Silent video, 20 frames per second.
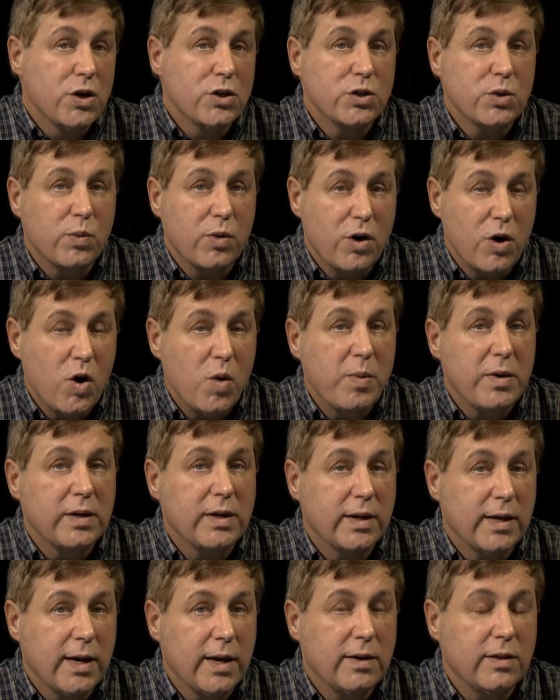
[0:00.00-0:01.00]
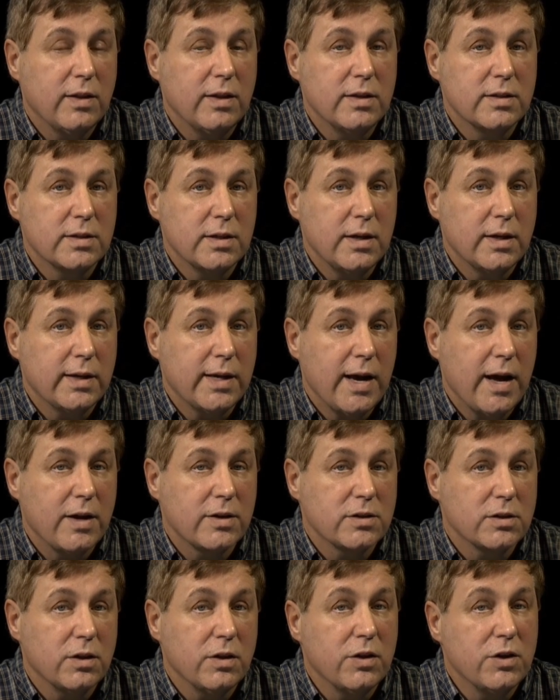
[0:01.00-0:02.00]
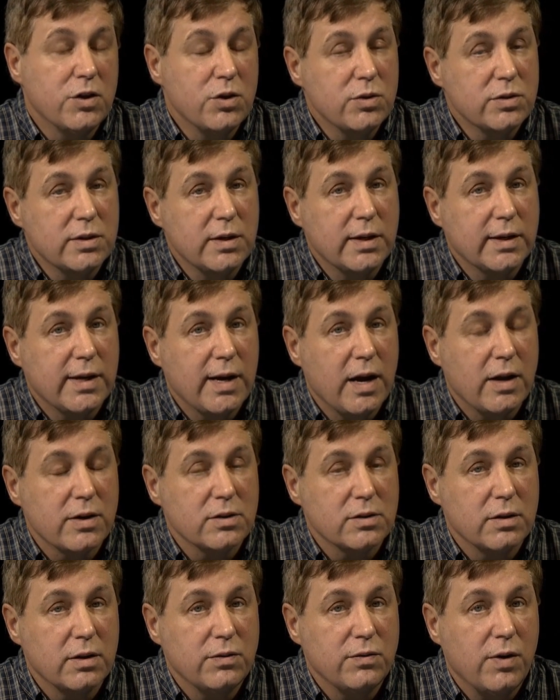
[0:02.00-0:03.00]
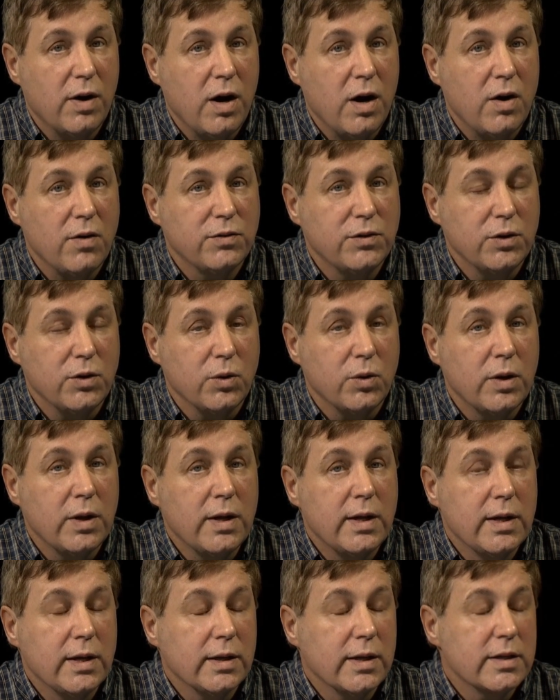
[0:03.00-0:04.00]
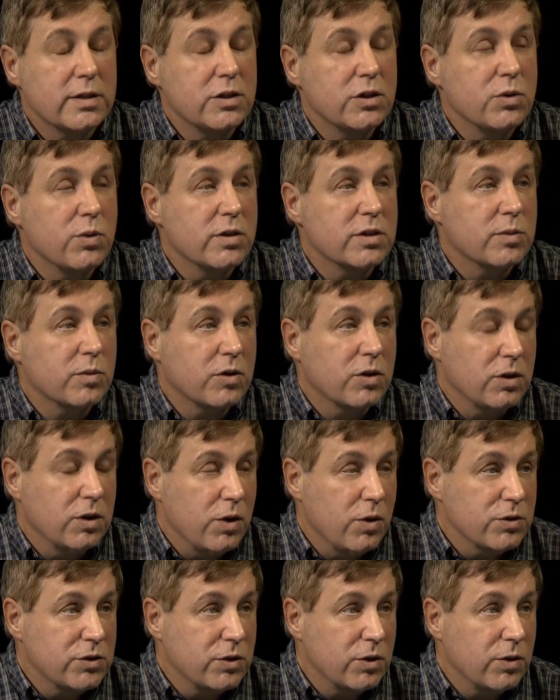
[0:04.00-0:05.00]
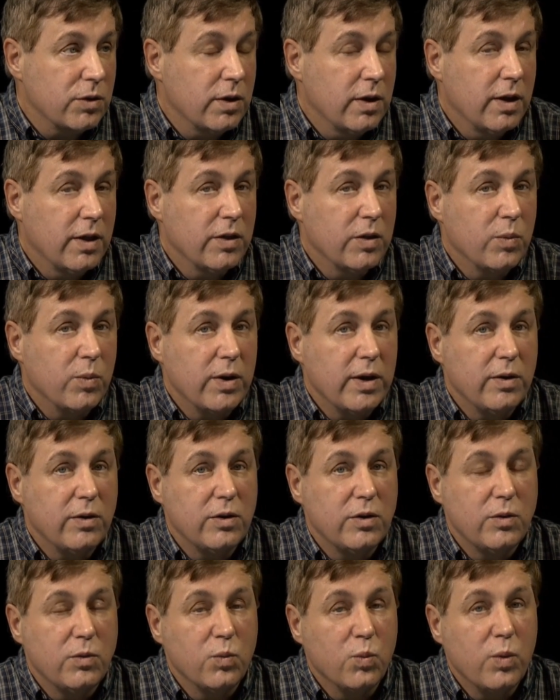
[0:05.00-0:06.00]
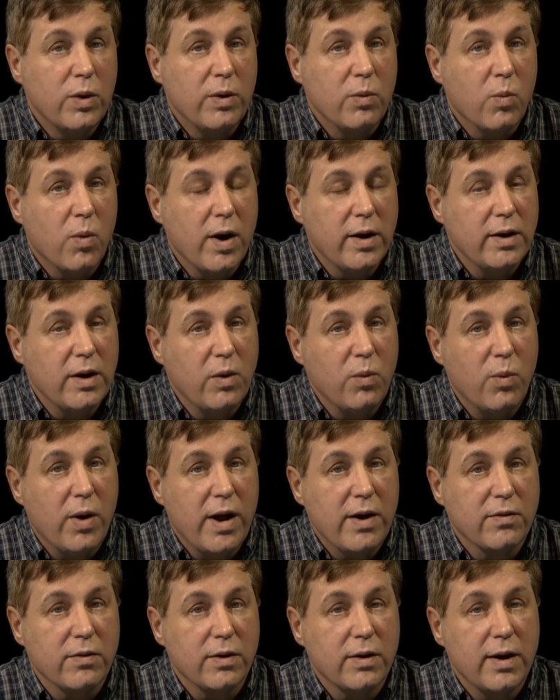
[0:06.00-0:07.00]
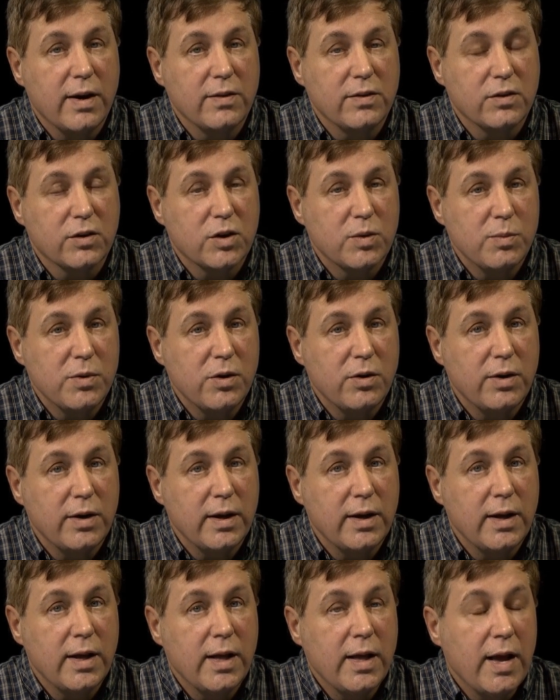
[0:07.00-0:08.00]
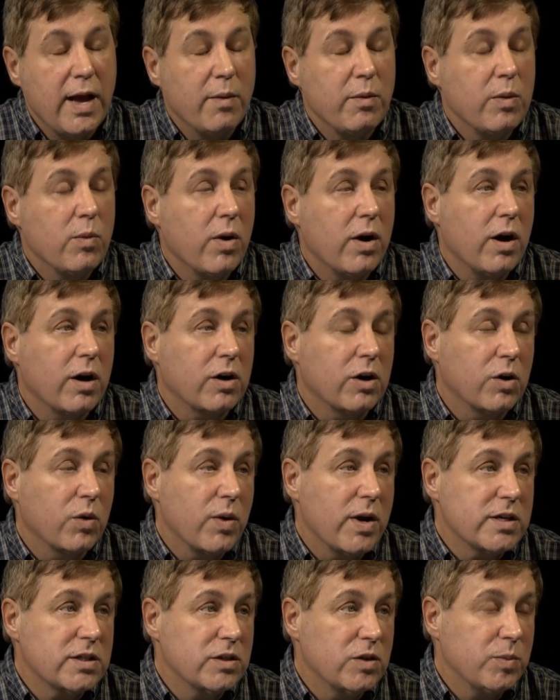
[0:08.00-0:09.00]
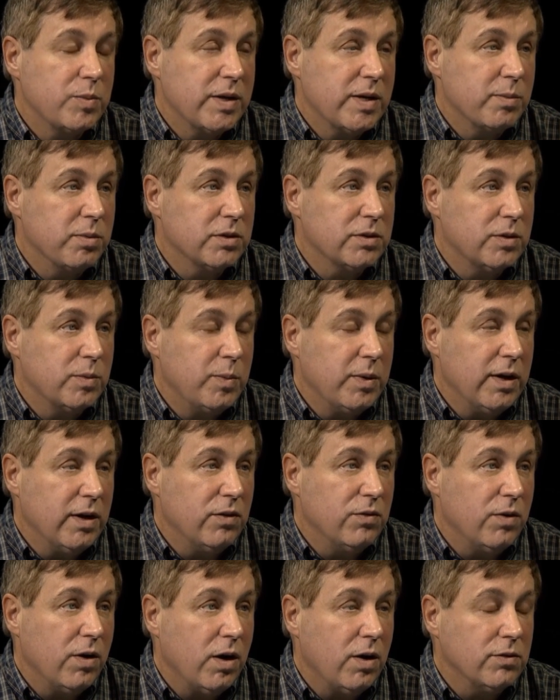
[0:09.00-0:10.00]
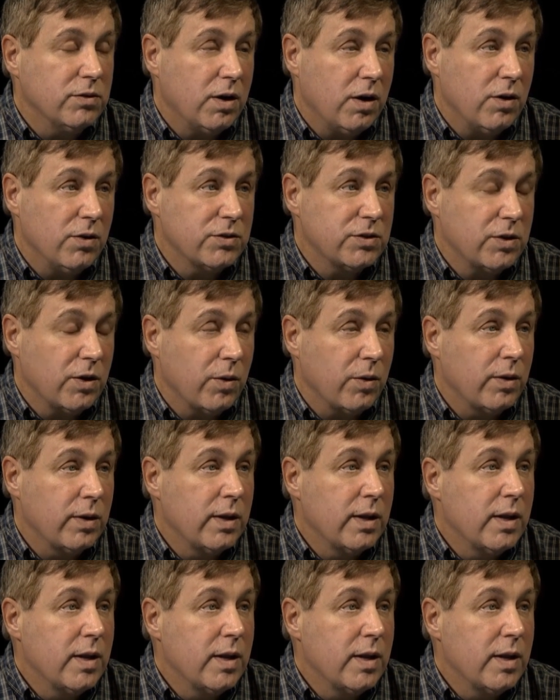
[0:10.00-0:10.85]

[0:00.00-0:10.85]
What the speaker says: So we're hoping to get the City Council, the new City Council involved, to listen to us closer, that we want a waiver as a community, and we want our congressional people to be involved also,